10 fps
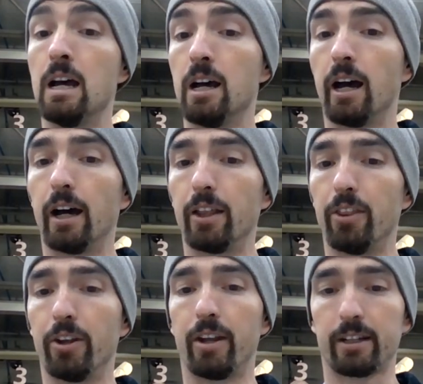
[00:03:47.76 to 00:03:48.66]

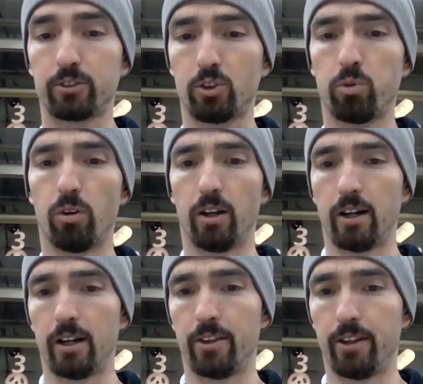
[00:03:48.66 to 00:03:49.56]
The
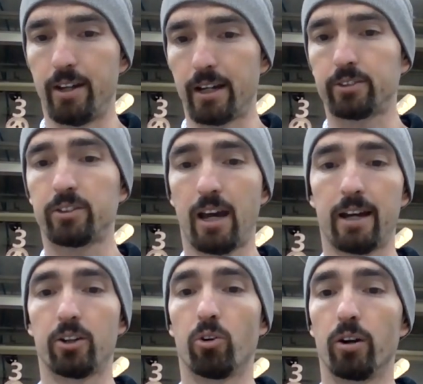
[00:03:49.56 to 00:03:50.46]
next
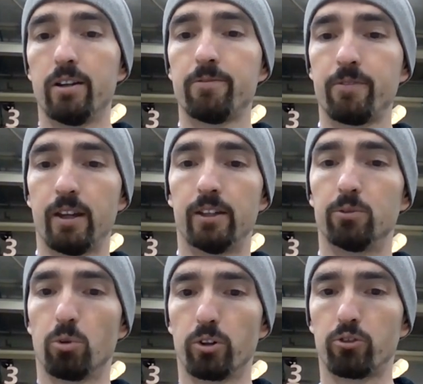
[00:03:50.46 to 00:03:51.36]
category is
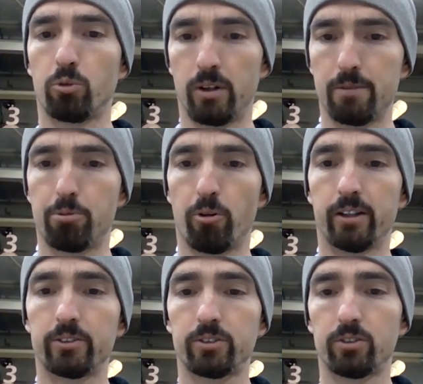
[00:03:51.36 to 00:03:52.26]
worth 20
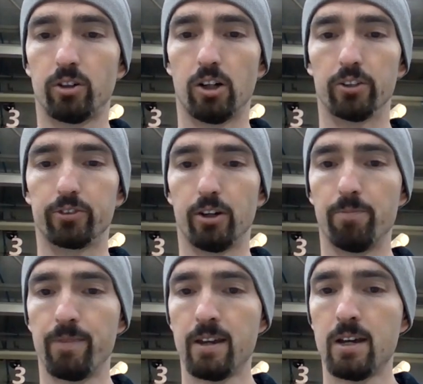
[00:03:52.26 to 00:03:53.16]
points also.
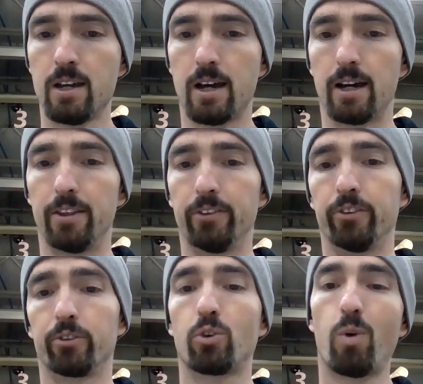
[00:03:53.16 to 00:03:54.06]
This
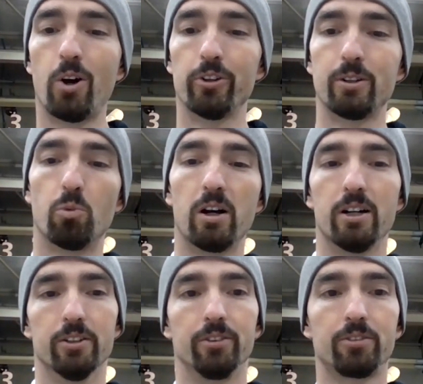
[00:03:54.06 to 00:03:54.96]
is quality
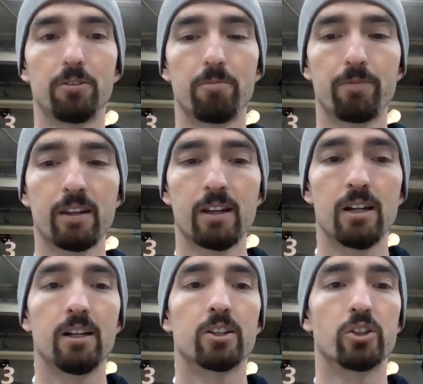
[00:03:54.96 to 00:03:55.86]
welds.
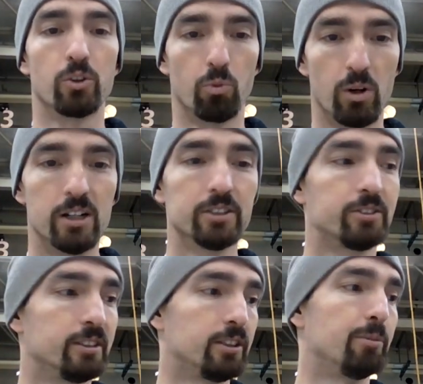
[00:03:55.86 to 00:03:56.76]
Your welds
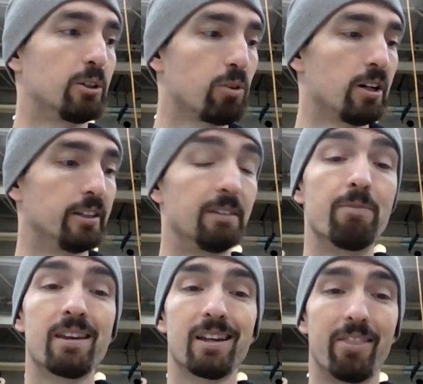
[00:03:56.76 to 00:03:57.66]
need to be quality.
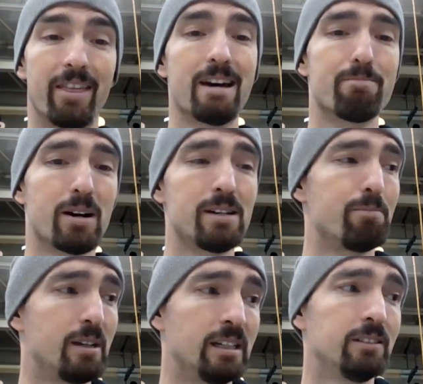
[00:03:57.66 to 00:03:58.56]
That might
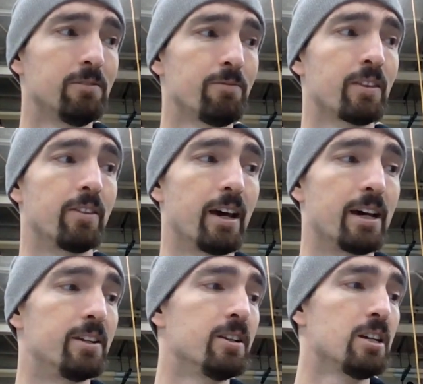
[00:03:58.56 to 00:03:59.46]
mean
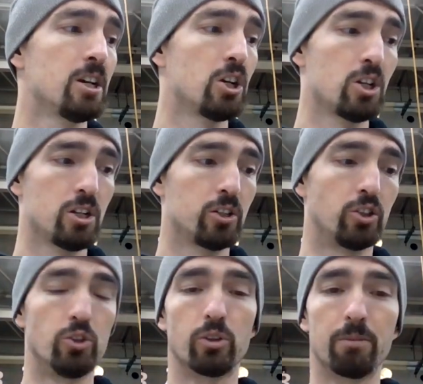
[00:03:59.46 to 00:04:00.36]
that
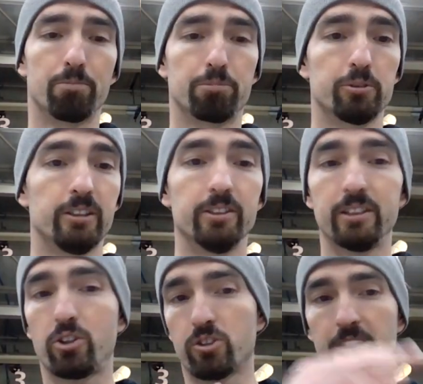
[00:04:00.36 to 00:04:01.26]
you completely
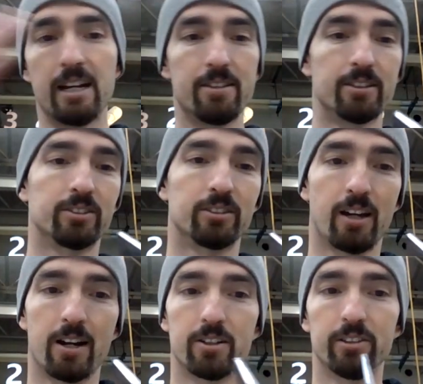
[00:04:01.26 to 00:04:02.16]
create this
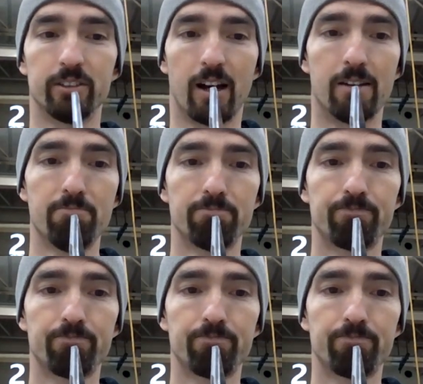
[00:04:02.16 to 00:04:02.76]
entire design.